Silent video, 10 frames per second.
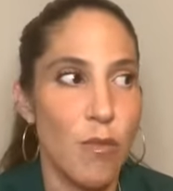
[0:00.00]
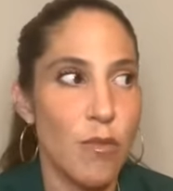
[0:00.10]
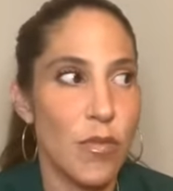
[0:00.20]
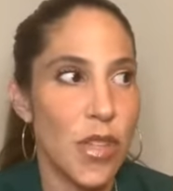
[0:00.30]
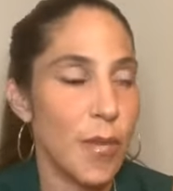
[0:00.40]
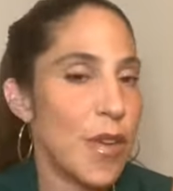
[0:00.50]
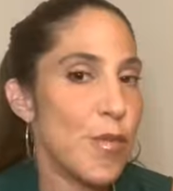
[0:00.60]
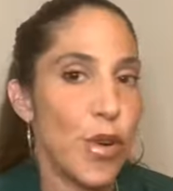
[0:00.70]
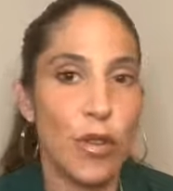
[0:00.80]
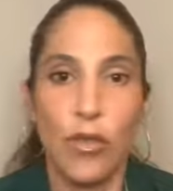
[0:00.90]
Some
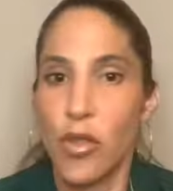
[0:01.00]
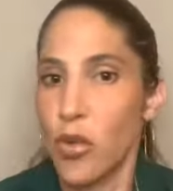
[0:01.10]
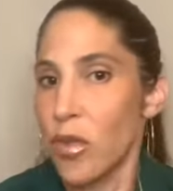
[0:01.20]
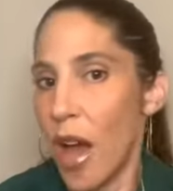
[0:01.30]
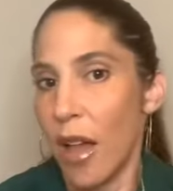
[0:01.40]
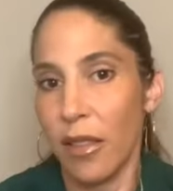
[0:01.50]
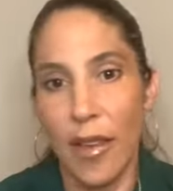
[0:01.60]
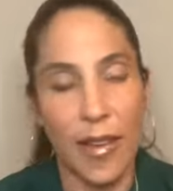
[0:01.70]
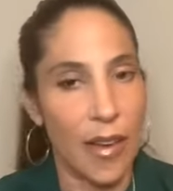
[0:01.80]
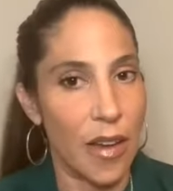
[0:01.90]
people do not
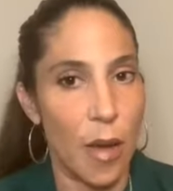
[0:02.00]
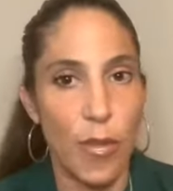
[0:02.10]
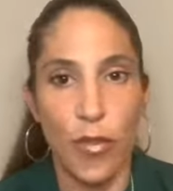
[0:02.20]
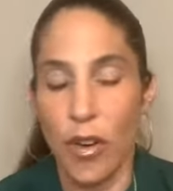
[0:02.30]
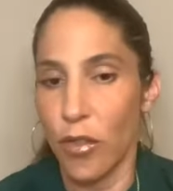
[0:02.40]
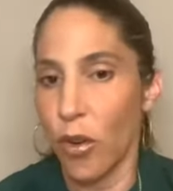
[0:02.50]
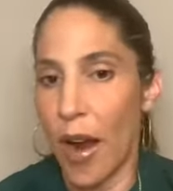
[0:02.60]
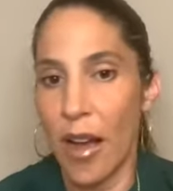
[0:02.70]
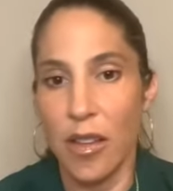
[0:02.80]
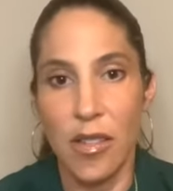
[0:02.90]
like getting up in front of
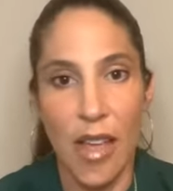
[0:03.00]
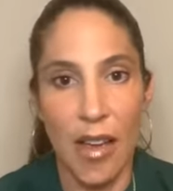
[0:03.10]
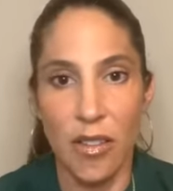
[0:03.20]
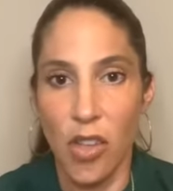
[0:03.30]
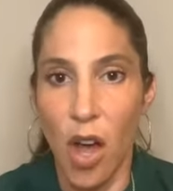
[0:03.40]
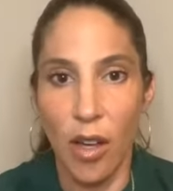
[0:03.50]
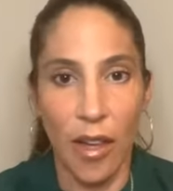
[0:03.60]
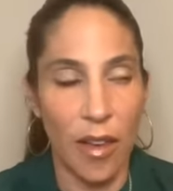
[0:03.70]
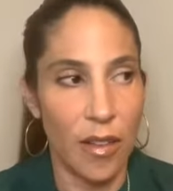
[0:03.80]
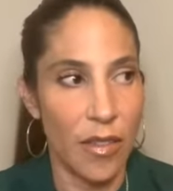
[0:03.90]
crowds and
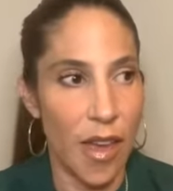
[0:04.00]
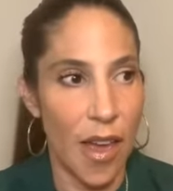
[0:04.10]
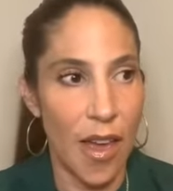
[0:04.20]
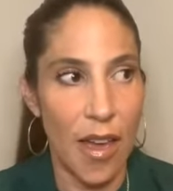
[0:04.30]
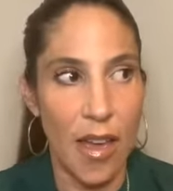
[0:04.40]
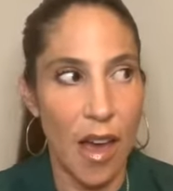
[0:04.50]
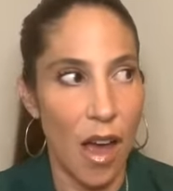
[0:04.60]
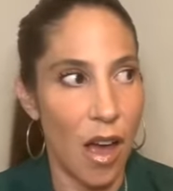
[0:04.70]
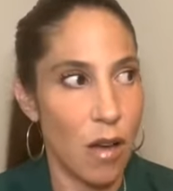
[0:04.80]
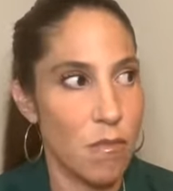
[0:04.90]
talking. They
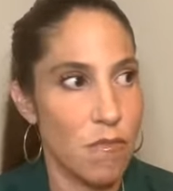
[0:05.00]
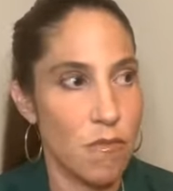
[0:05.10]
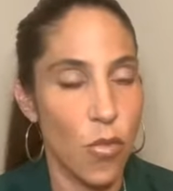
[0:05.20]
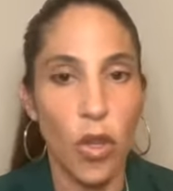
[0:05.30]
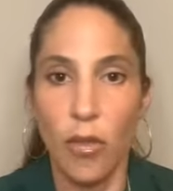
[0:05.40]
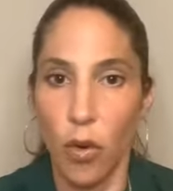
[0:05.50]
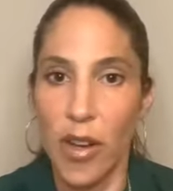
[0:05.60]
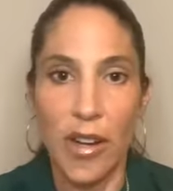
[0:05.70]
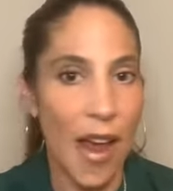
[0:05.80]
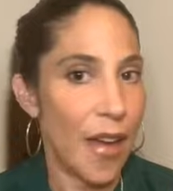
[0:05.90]
will
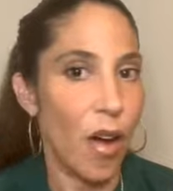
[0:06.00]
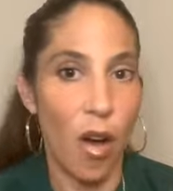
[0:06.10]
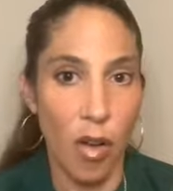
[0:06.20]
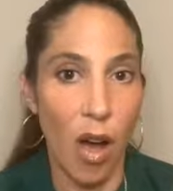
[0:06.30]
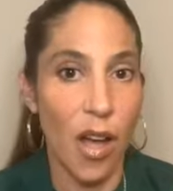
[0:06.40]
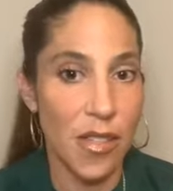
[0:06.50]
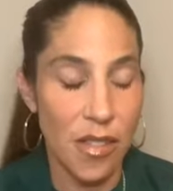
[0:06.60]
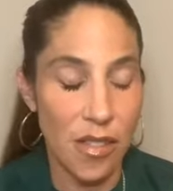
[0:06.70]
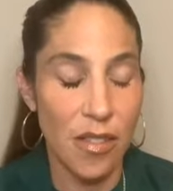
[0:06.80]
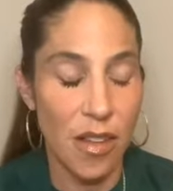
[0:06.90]
avoid it at all
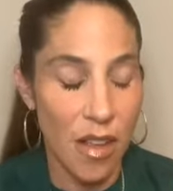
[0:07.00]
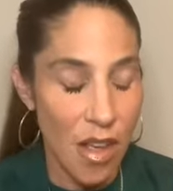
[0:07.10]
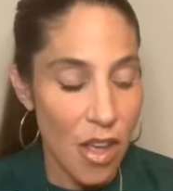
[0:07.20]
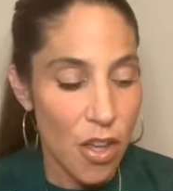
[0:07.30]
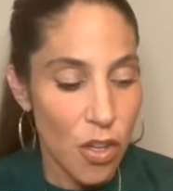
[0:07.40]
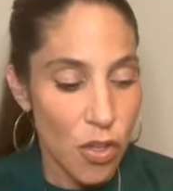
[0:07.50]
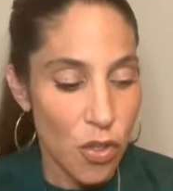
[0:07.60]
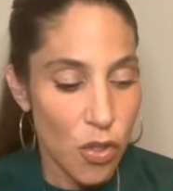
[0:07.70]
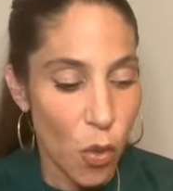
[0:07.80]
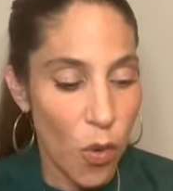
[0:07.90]
costs.
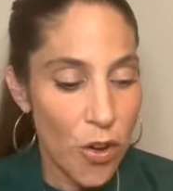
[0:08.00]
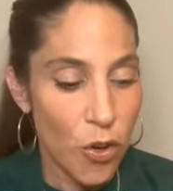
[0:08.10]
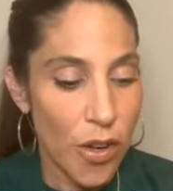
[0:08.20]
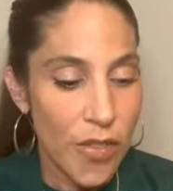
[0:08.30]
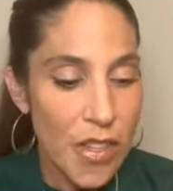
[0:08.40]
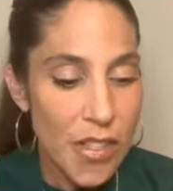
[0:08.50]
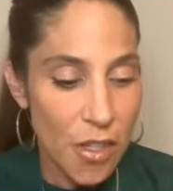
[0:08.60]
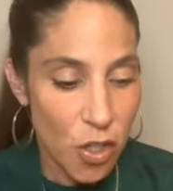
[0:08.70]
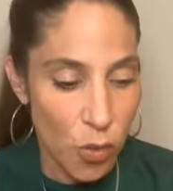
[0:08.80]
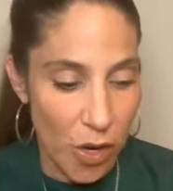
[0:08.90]
So when you're in these
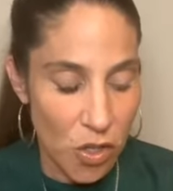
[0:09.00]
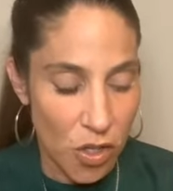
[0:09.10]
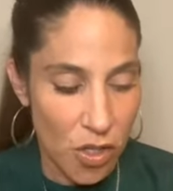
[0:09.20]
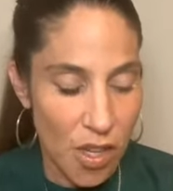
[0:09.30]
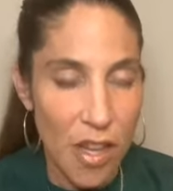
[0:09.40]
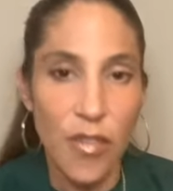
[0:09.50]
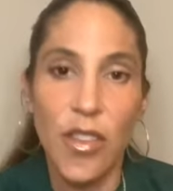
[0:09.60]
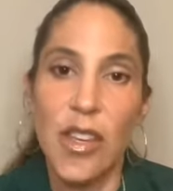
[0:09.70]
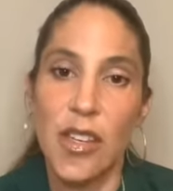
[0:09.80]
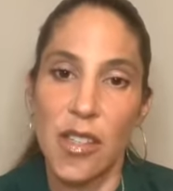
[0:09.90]
situations, if
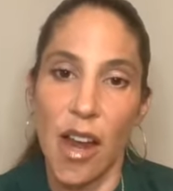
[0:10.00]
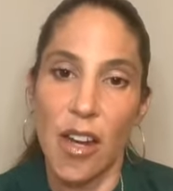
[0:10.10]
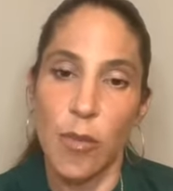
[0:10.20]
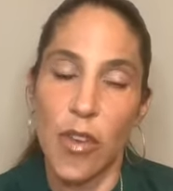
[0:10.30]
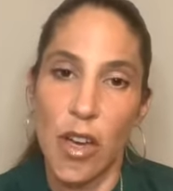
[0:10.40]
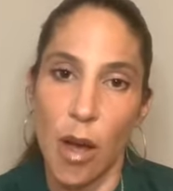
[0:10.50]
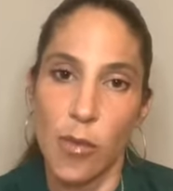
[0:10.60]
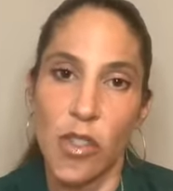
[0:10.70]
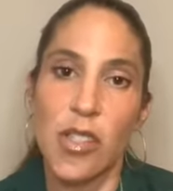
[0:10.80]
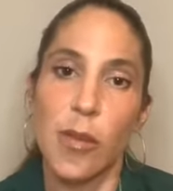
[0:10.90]
the anxiety
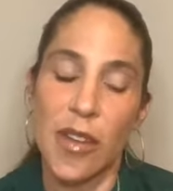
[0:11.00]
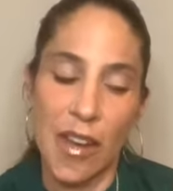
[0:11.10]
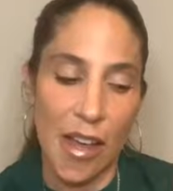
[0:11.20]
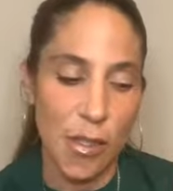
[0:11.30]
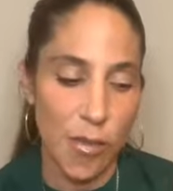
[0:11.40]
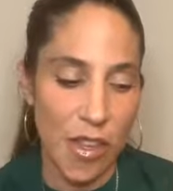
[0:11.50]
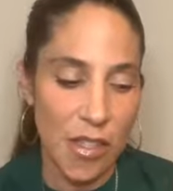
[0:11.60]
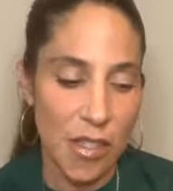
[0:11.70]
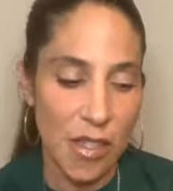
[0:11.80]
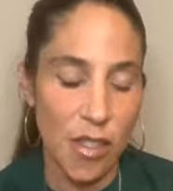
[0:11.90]
becomes, because somebody had asked me
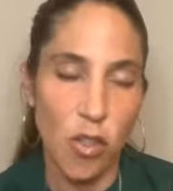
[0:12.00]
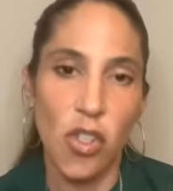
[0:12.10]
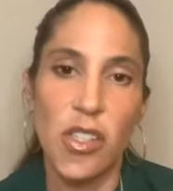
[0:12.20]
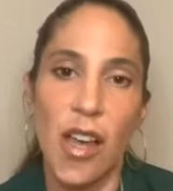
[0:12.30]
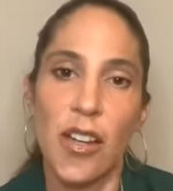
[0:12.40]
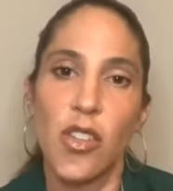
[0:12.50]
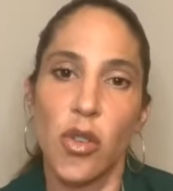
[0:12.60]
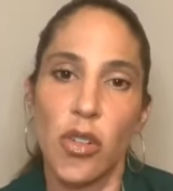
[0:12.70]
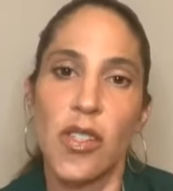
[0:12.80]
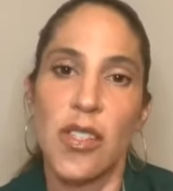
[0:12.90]
this, social anxiety
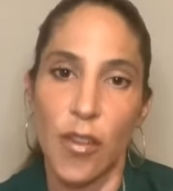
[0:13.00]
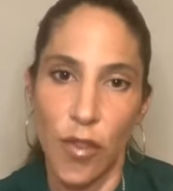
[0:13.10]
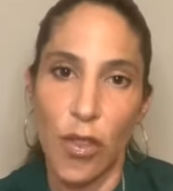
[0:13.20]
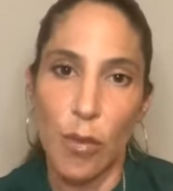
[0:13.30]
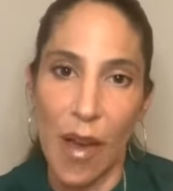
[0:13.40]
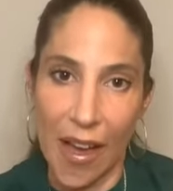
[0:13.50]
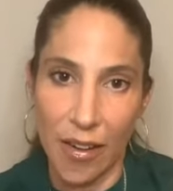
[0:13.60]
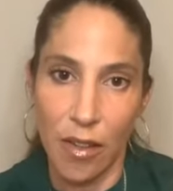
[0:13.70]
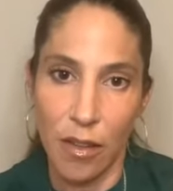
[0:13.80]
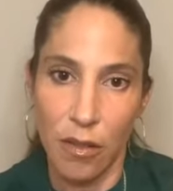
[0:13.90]
disorder is different than
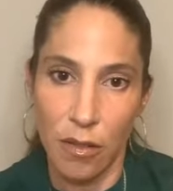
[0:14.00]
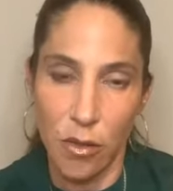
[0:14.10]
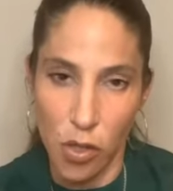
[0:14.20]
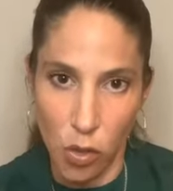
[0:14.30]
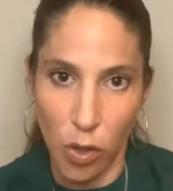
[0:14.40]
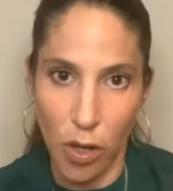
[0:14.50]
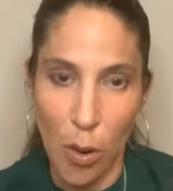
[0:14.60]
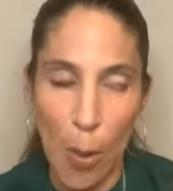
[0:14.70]
panic disorder.